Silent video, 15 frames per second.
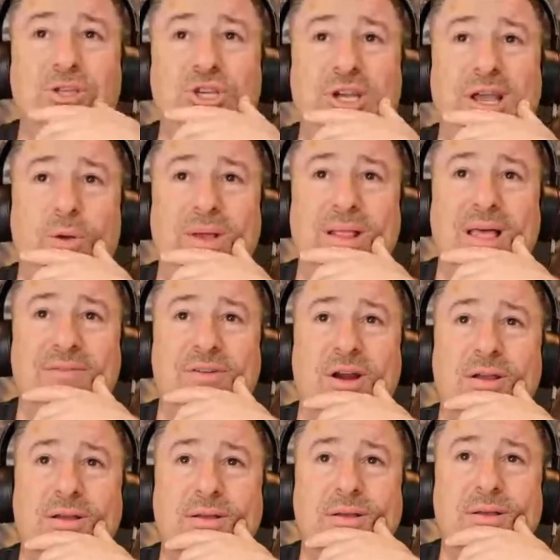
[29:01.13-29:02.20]
Tell Gia we
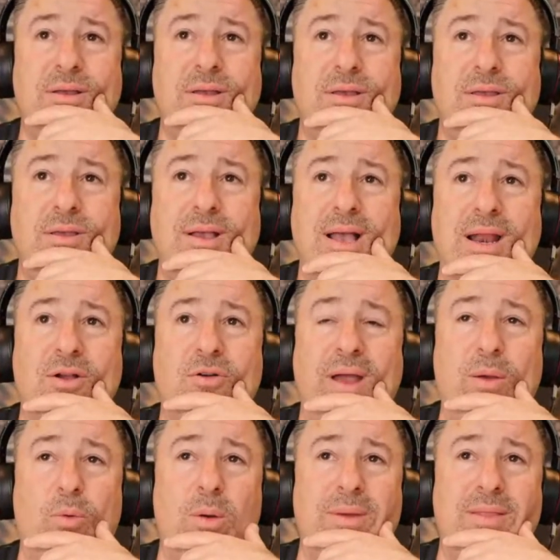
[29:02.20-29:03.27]
love her. You got a
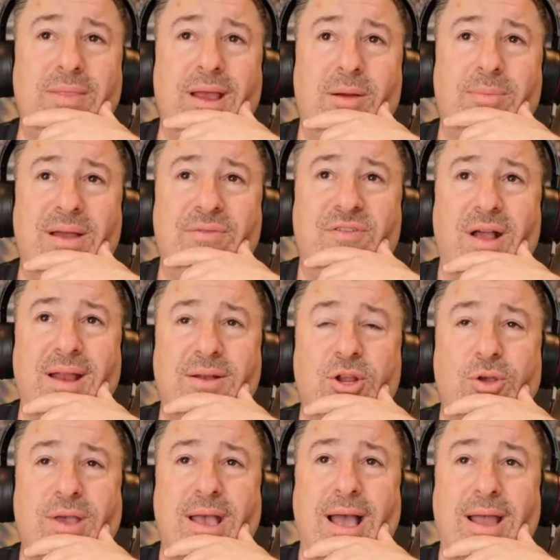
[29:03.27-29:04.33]
great woman there, my friend.
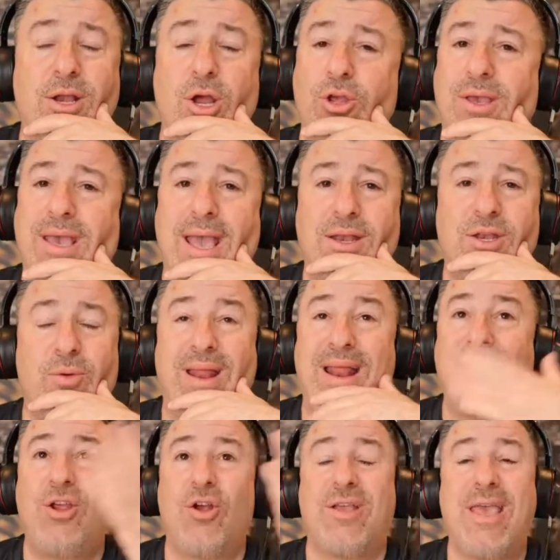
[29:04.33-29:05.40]
You can, I know you can't do it.
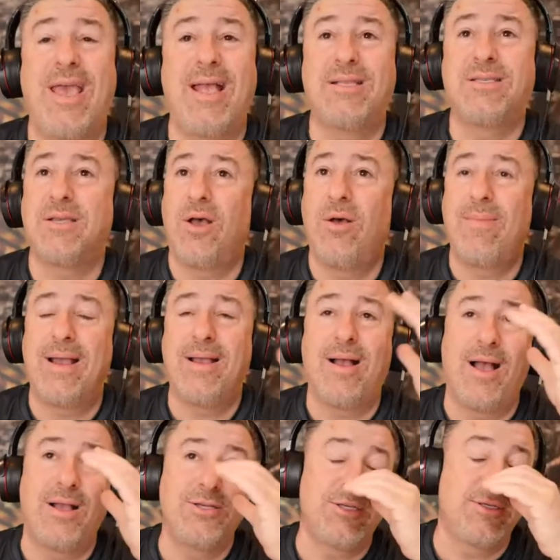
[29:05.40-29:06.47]
And your kids, oh my
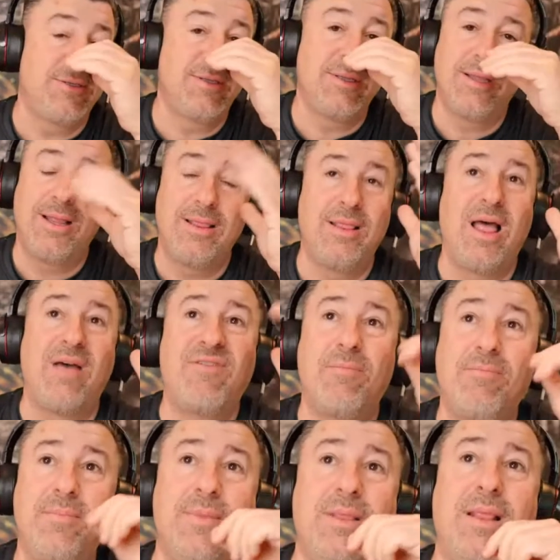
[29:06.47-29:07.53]
gosh, love them,
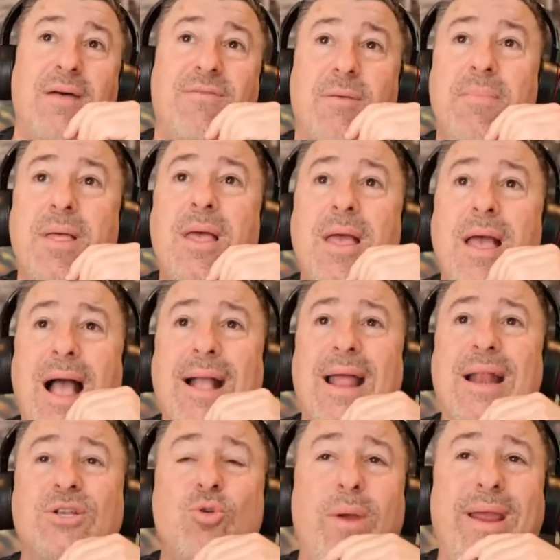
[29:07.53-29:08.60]
love them. I got a
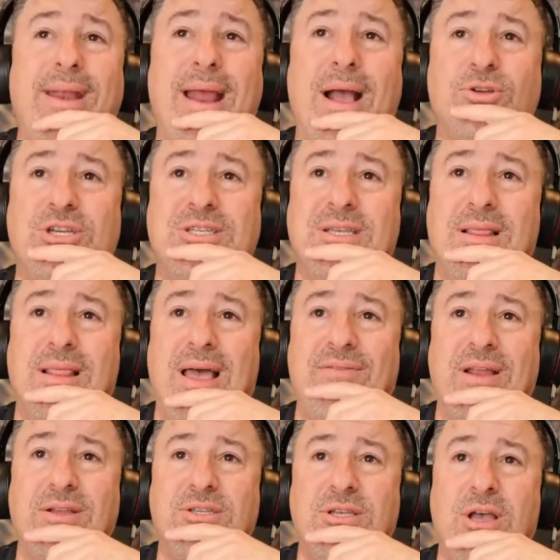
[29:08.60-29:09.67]
tween now. She's 11,
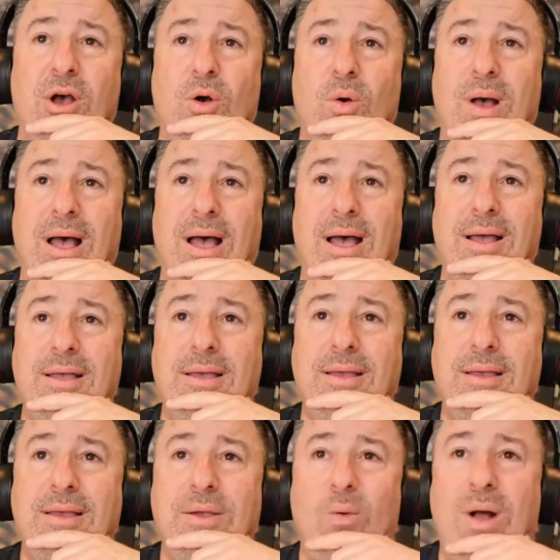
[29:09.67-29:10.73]
so uh,
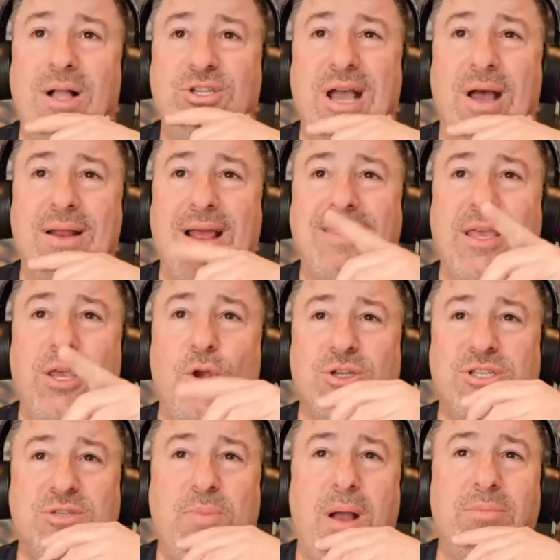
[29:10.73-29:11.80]
watch out. I think yours is
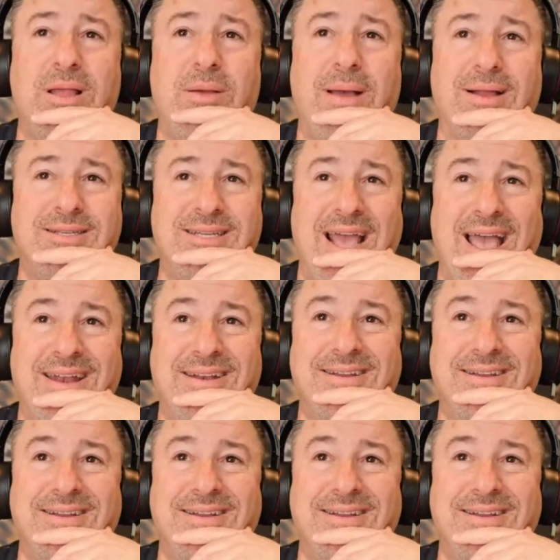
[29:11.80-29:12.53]
probably about 10.